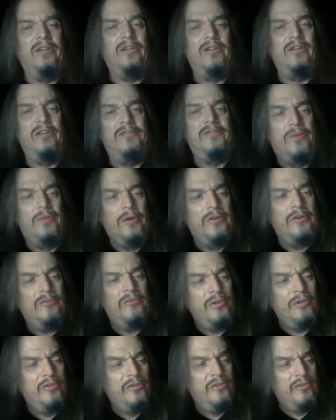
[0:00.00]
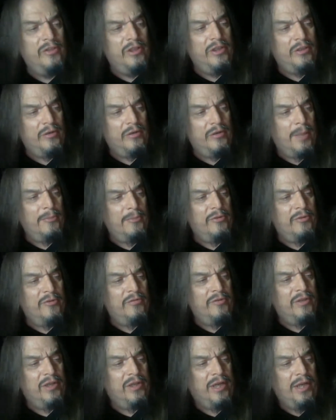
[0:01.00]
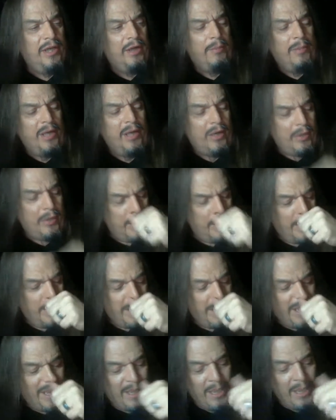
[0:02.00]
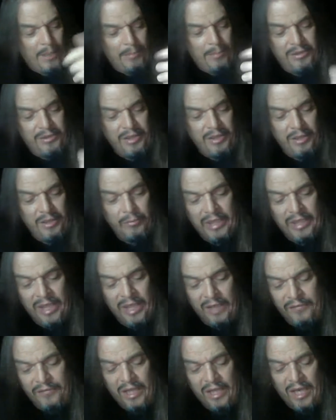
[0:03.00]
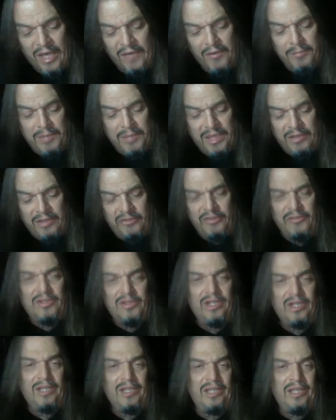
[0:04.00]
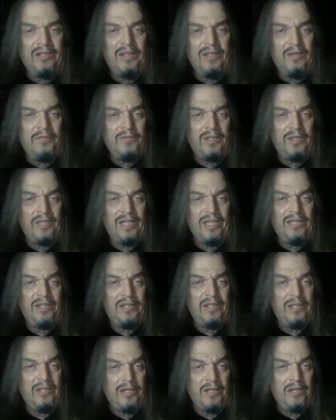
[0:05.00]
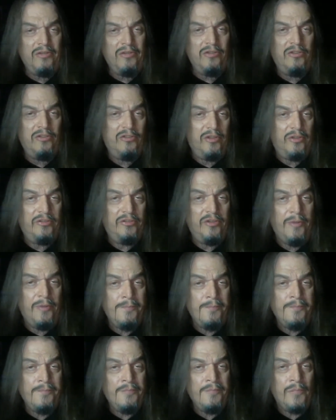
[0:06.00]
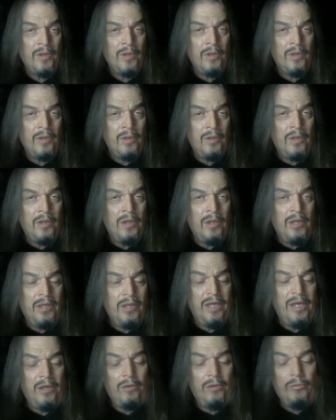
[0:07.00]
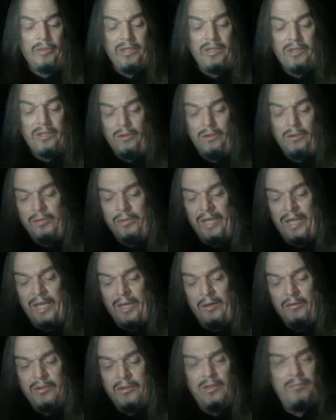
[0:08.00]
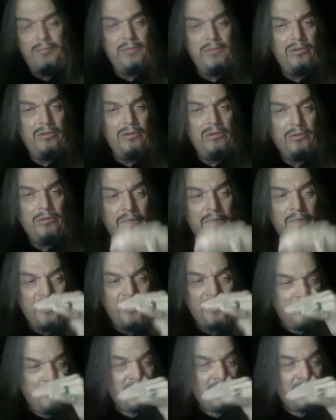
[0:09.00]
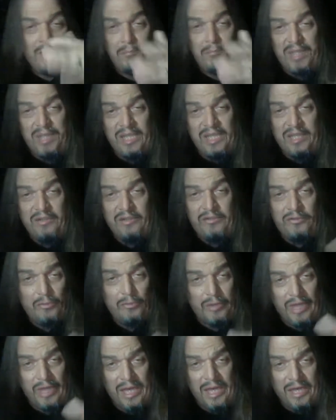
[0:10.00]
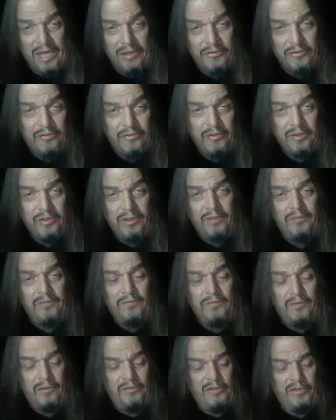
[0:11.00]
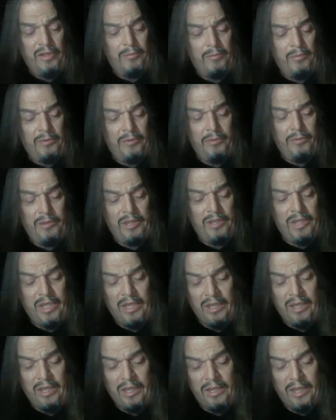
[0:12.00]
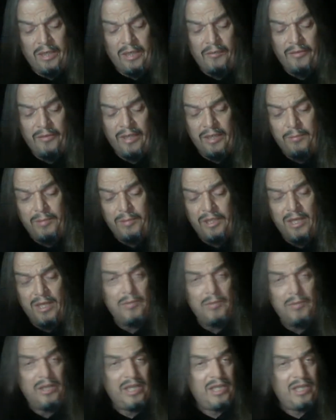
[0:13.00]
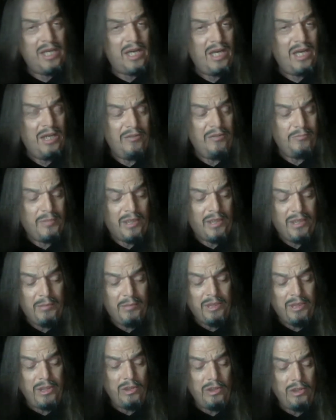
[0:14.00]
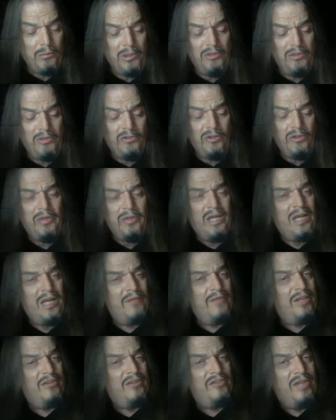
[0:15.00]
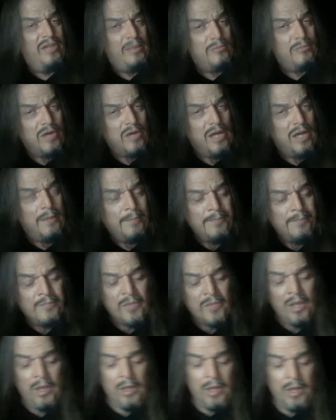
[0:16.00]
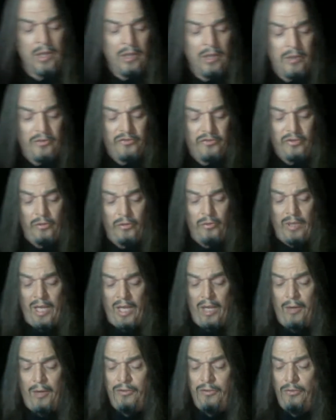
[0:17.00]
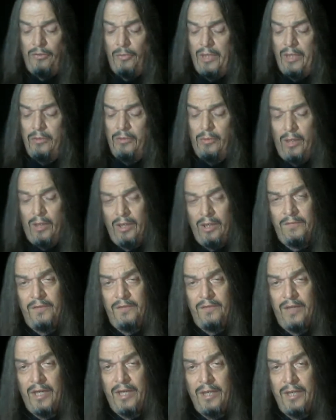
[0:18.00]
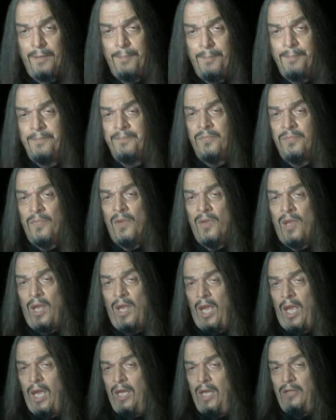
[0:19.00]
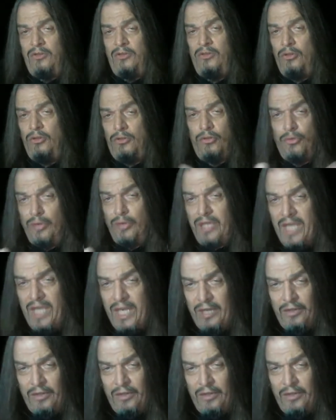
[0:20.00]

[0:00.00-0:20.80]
the force, which is another option for the higher power. But then we have to have a means of collecting the consciousness. Now, we know how communal organisms like bees or ants, for example, communicate, and how they become like a hive mind, but humans don't have that same trait. So how do we qualify to create